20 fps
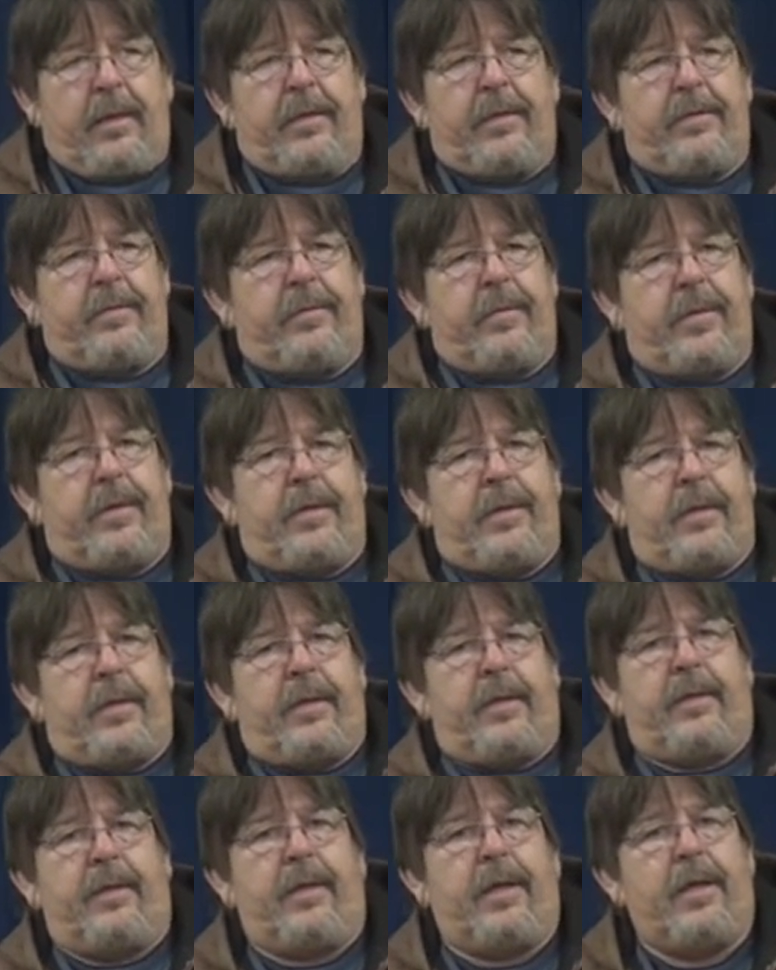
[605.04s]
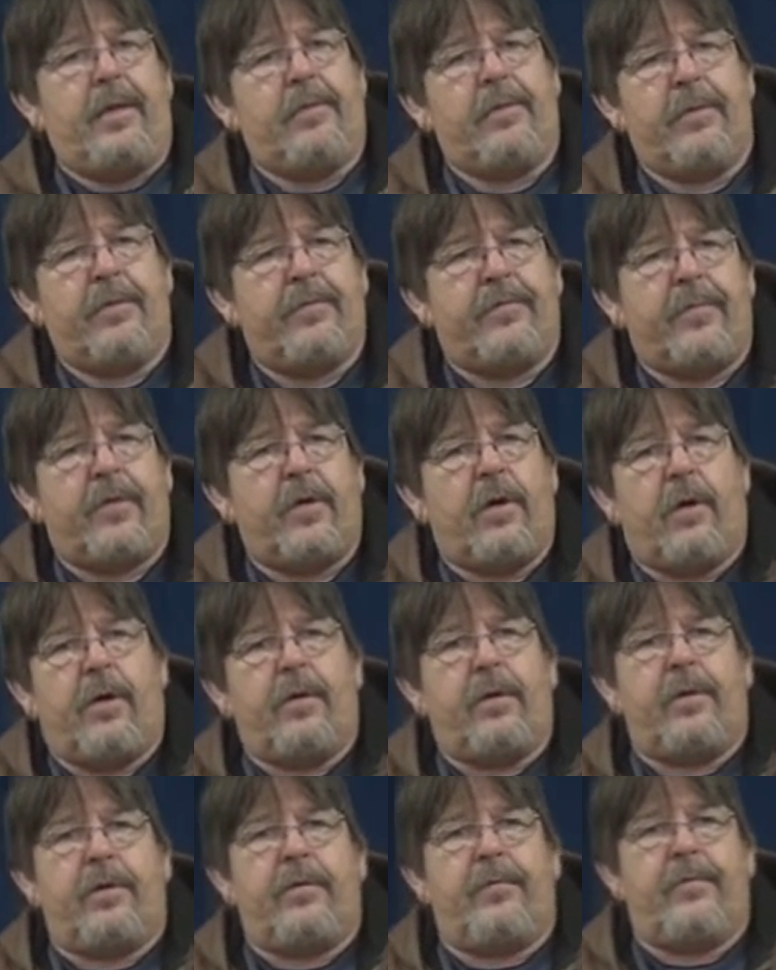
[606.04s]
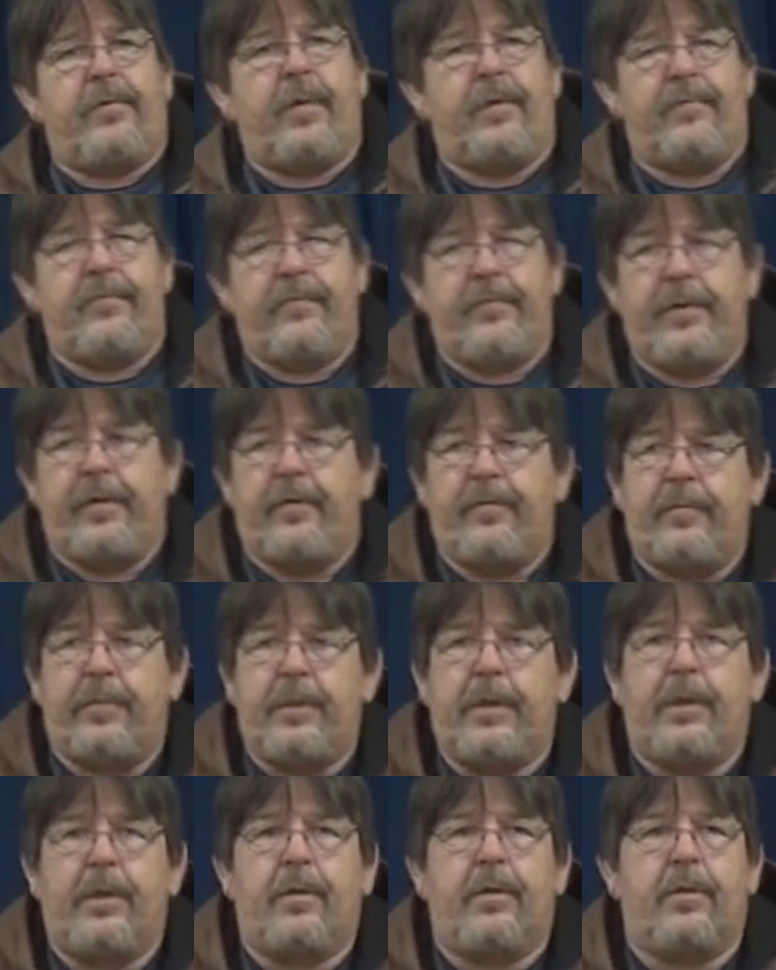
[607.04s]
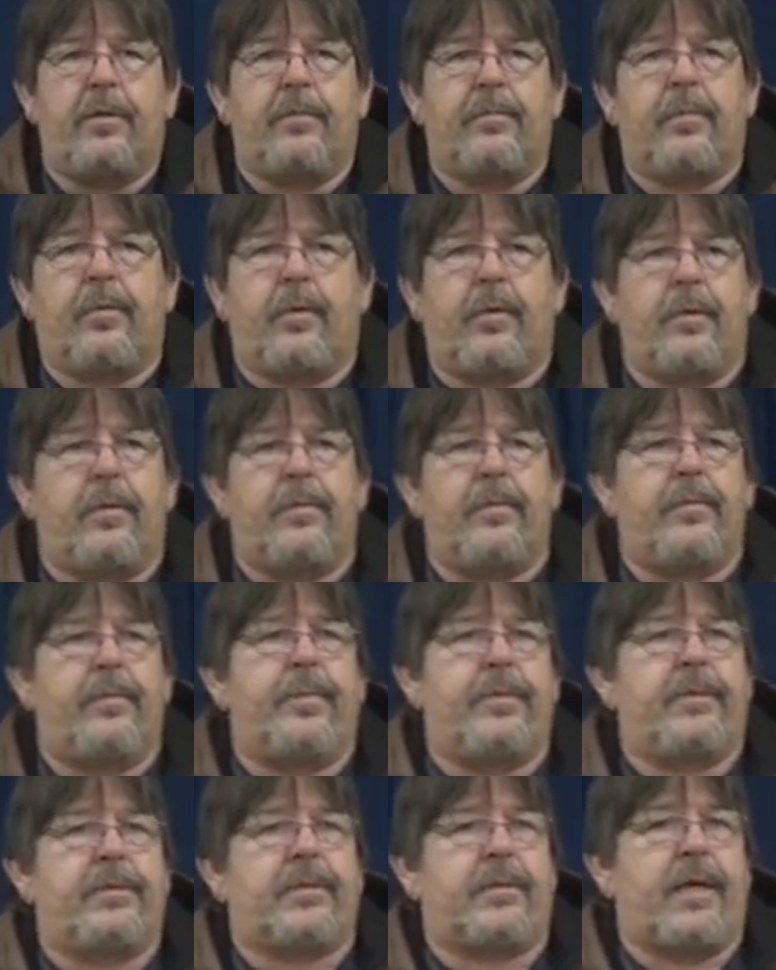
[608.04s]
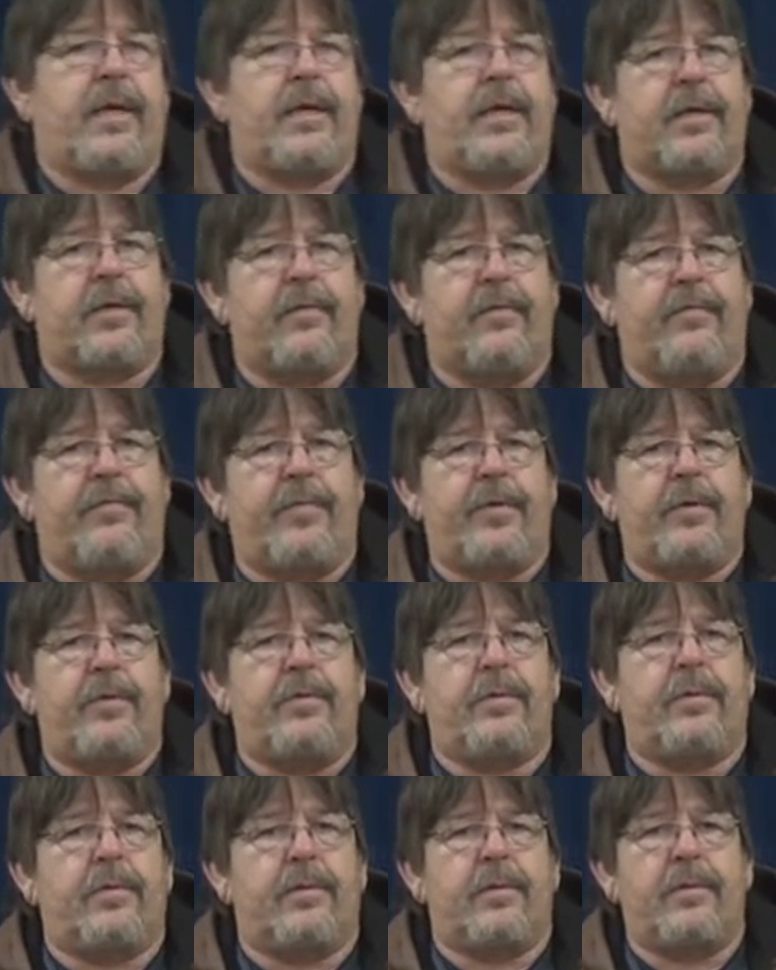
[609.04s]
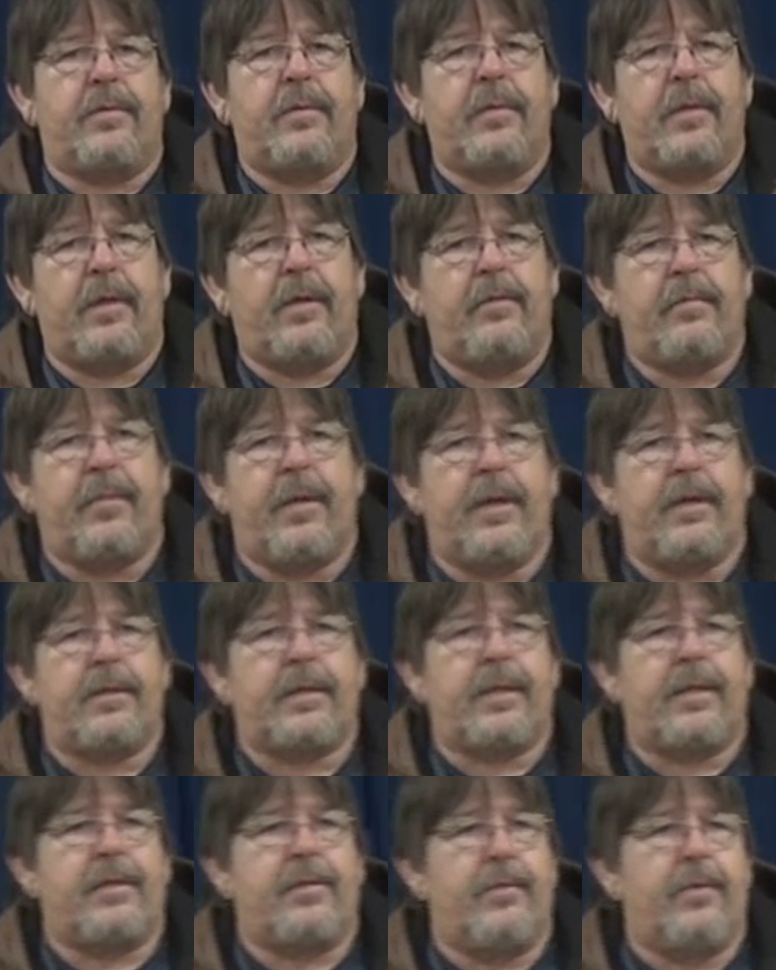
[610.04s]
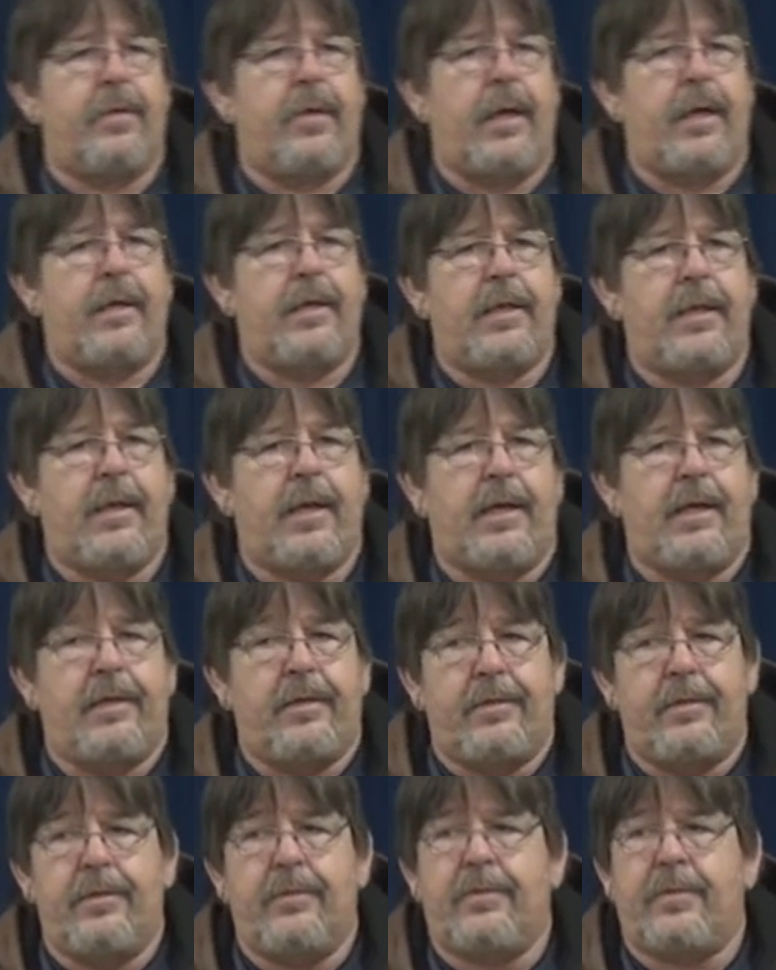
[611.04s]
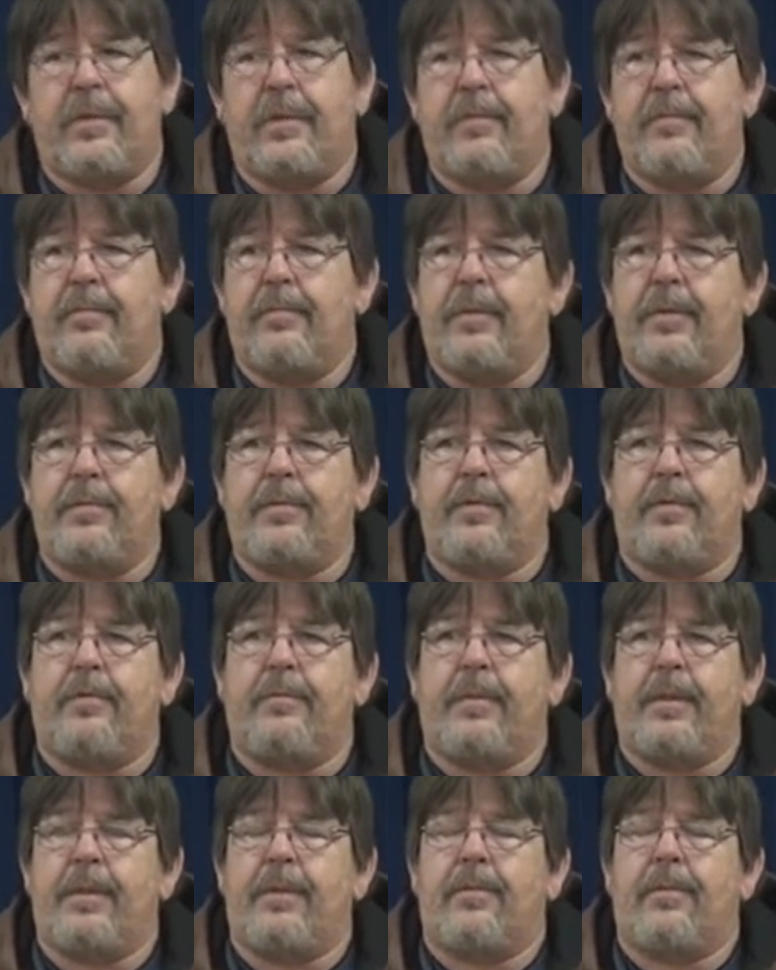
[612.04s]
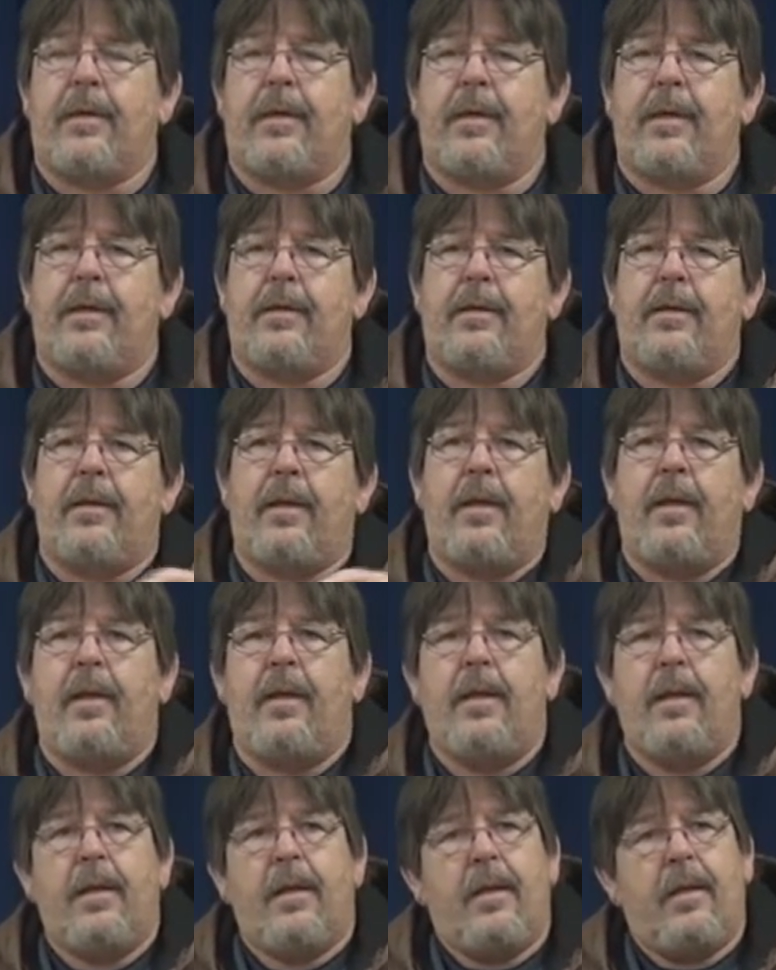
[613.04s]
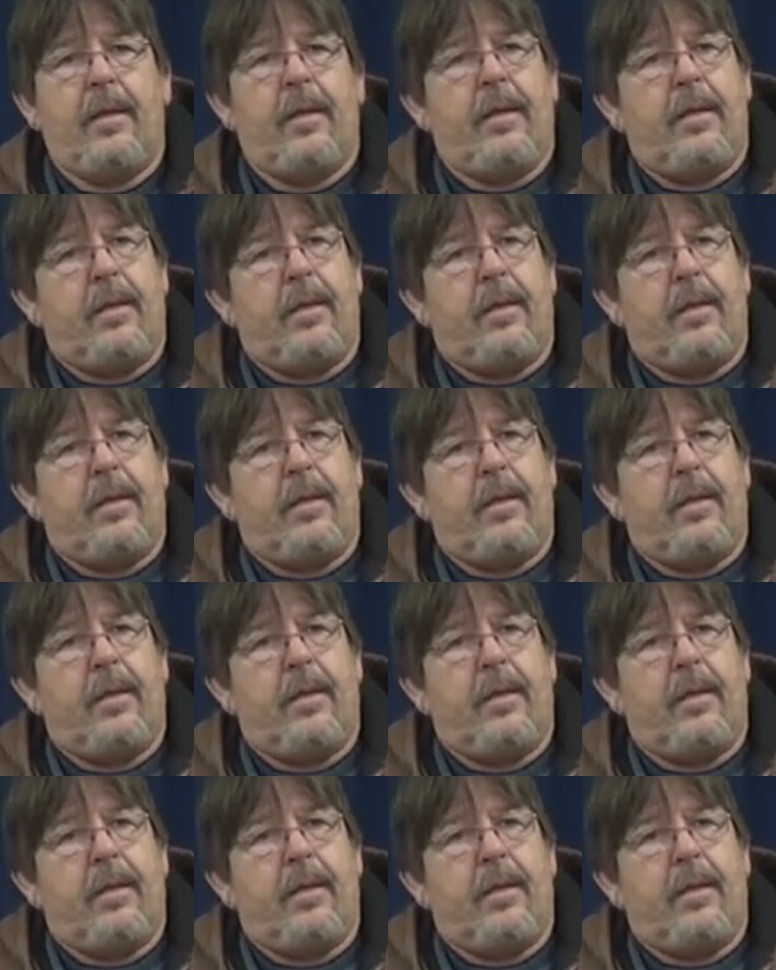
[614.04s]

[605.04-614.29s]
It, I don't know if you all, any of you have ever been on unemployment, but it's kind of confusing. Everybody's got their own idea how you do something. Most of them ain't right. Hmm.